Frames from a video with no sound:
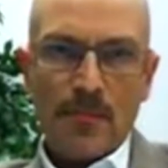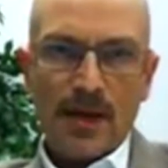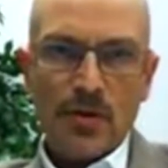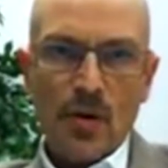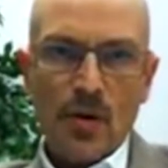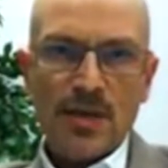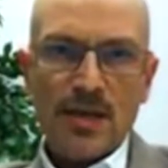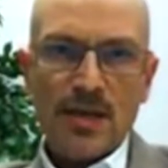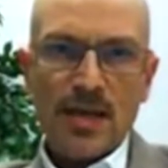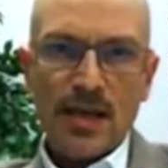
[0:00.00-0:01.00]

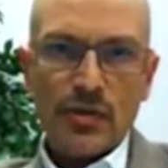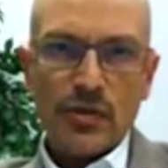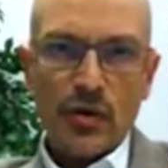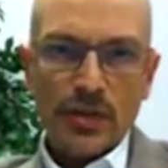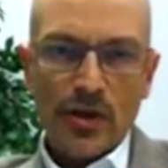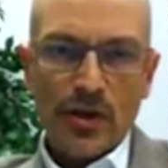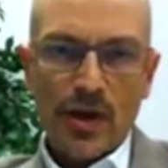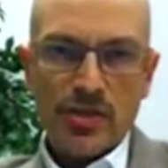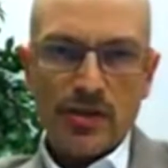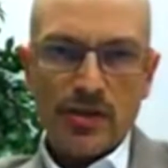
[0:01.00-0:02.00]
predominantly Catholic
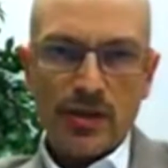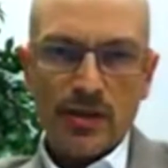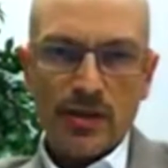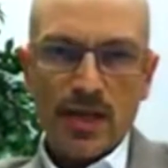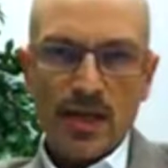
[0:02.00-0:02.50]
country,